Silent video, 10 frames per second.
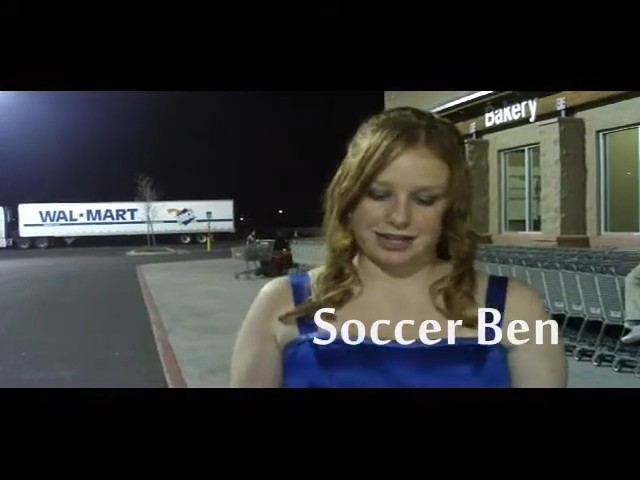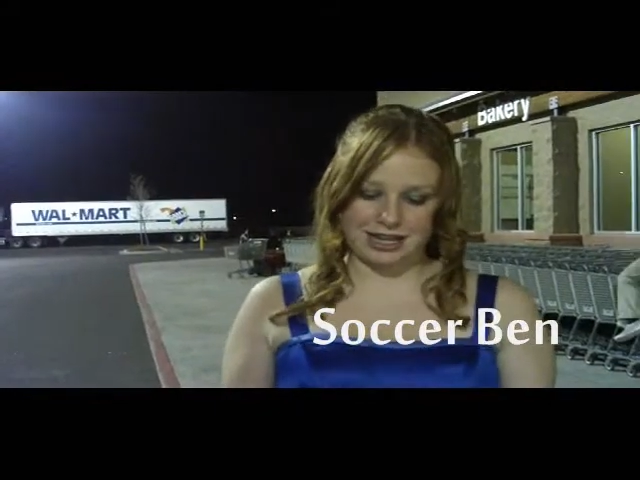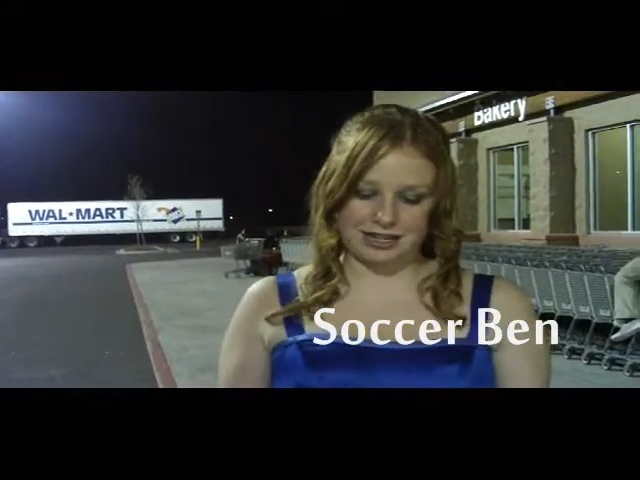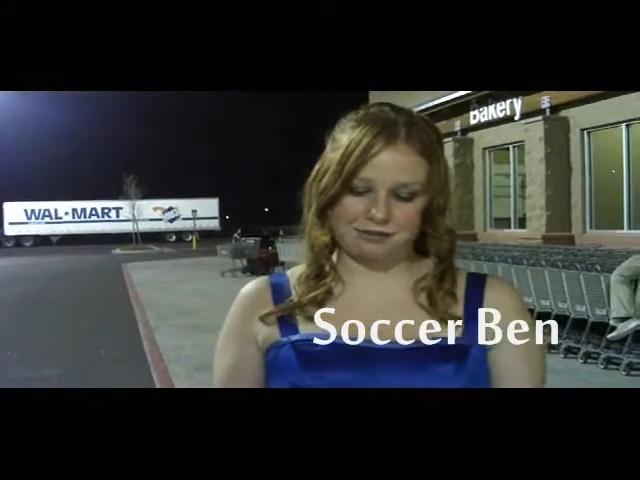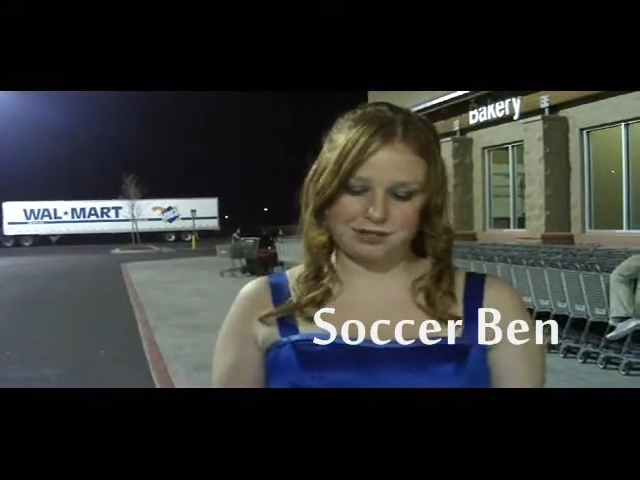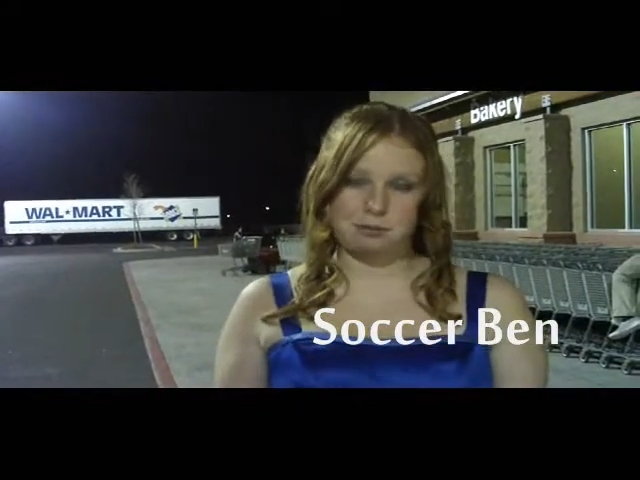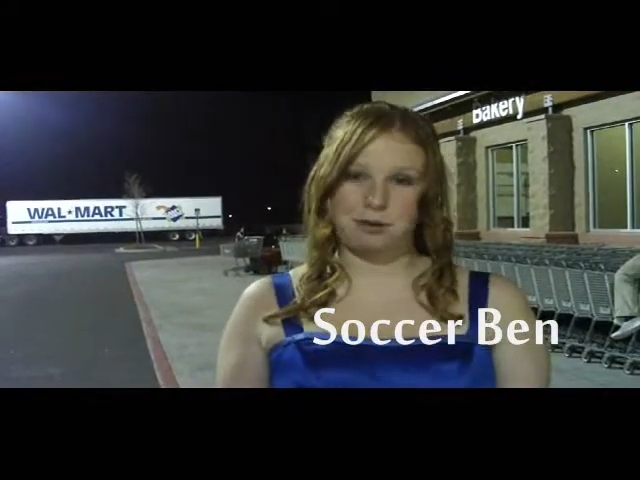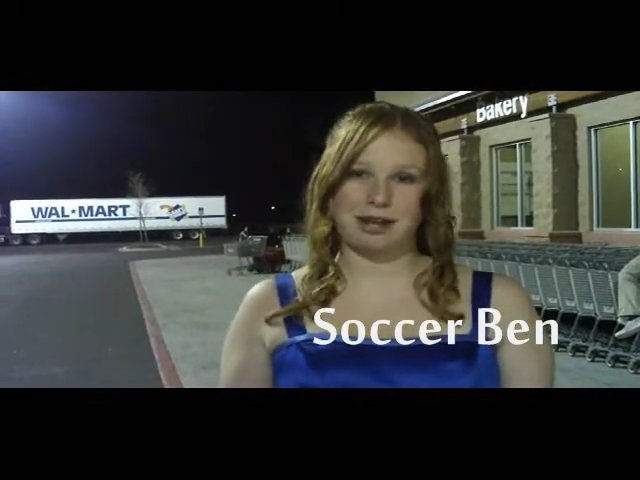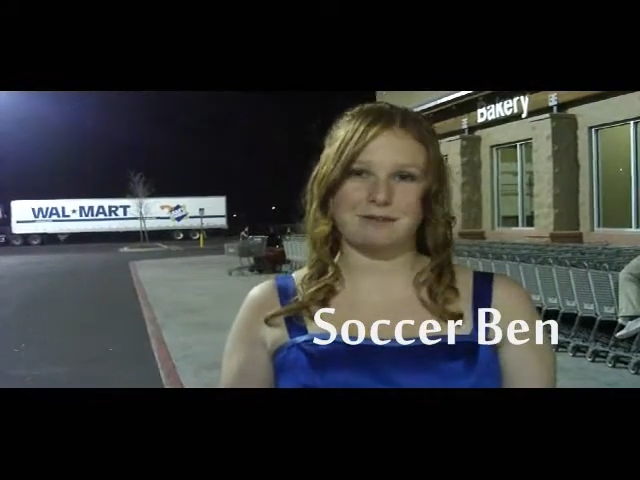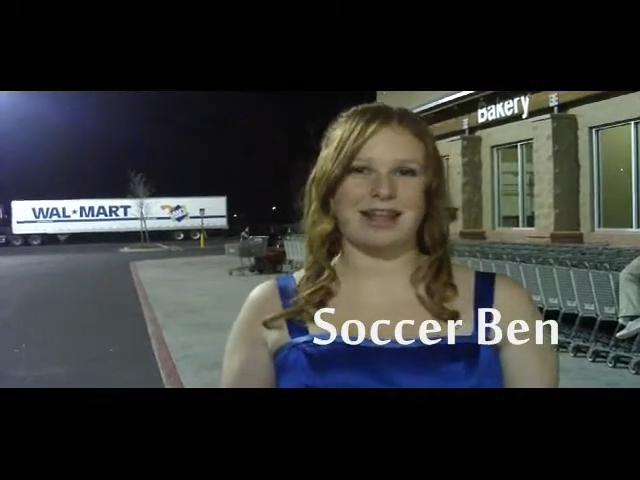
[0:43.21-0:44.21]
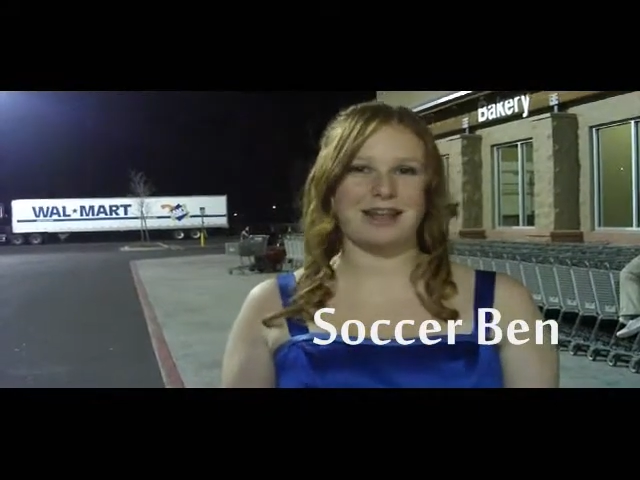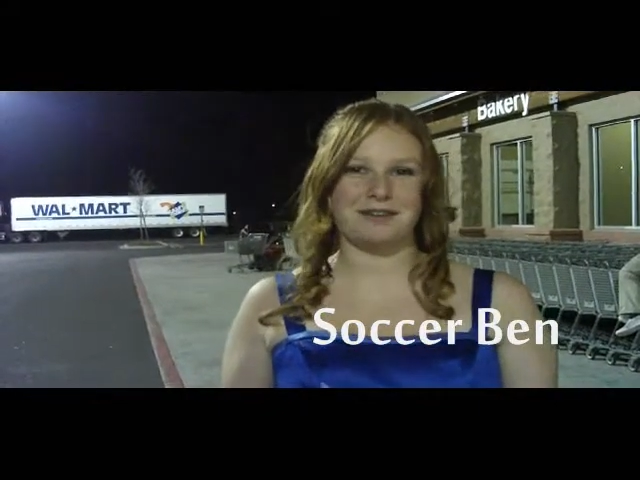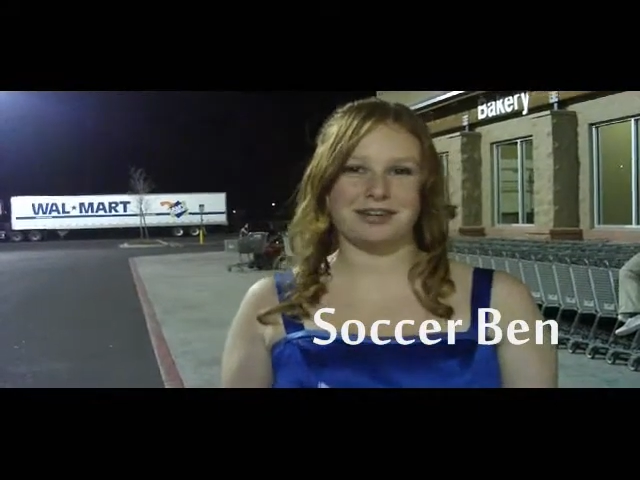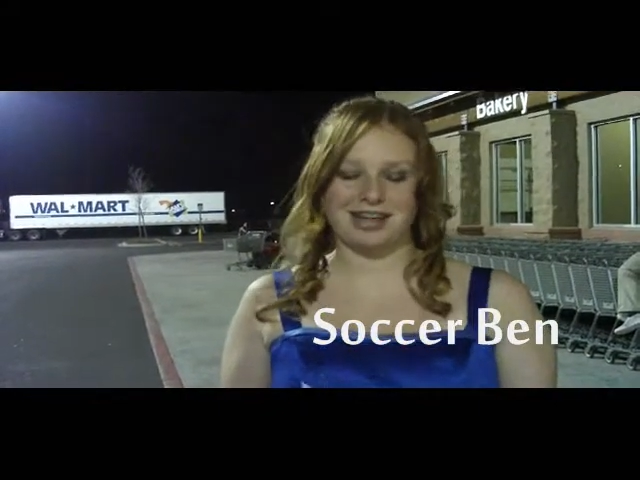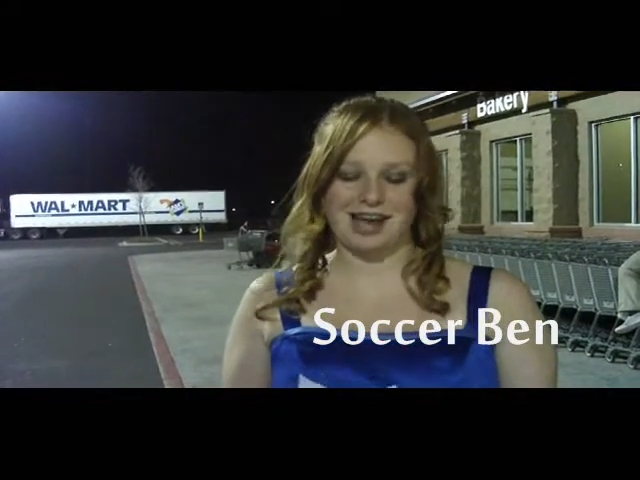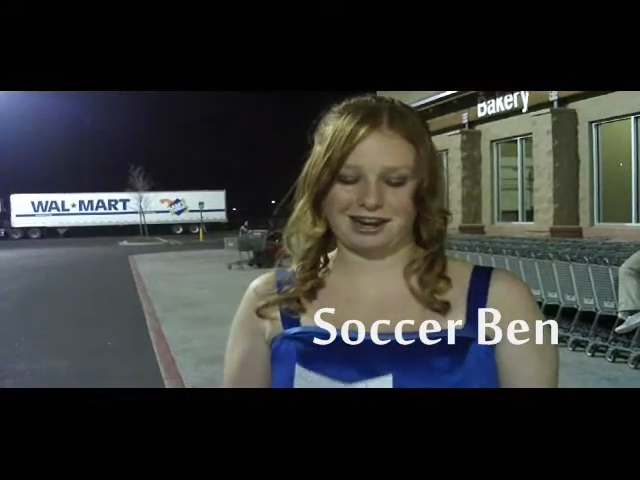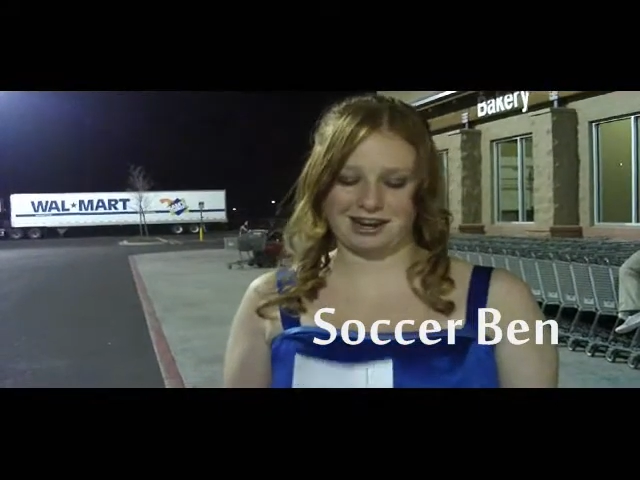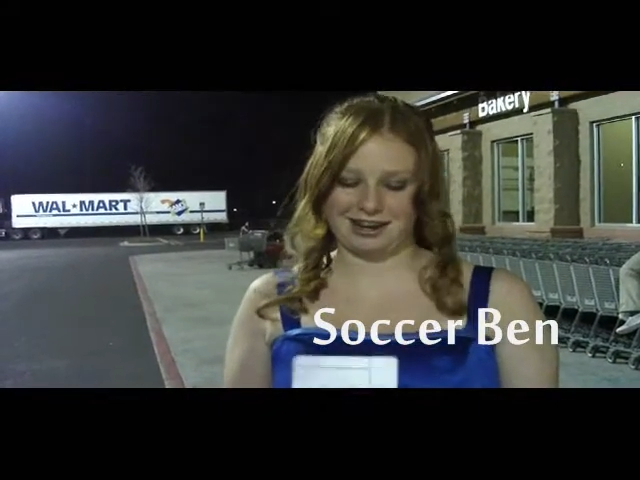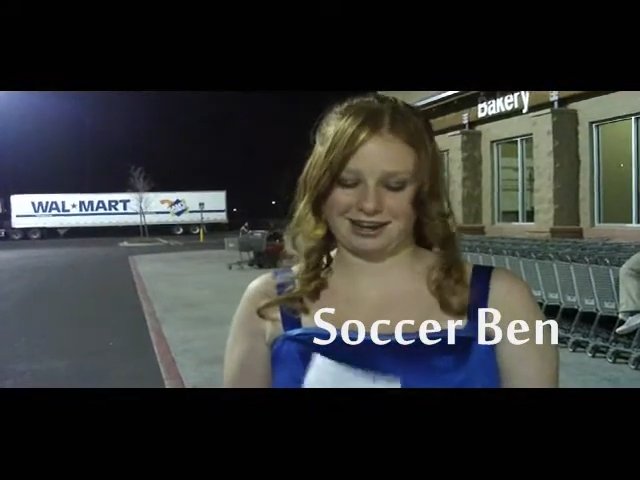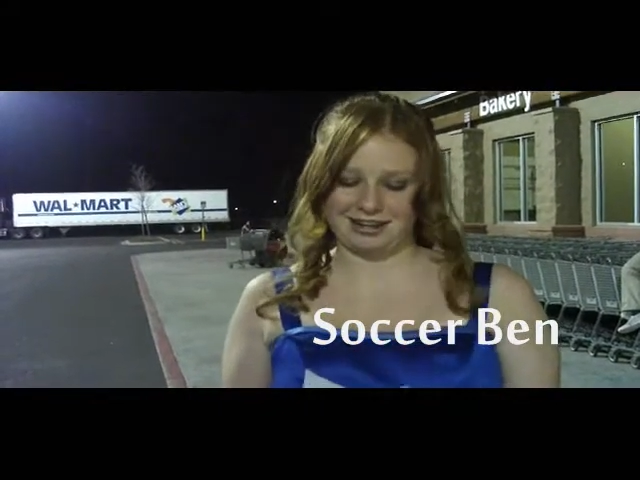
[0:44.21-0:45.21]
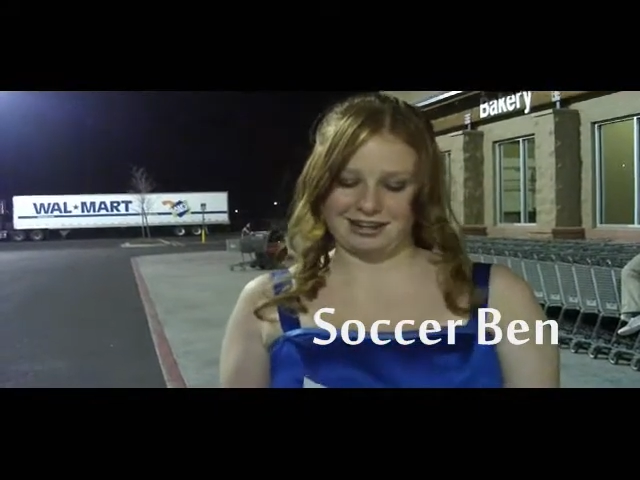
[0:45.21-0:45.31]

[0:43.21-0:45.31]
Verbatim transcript: Thanks for supporting my love for soccer.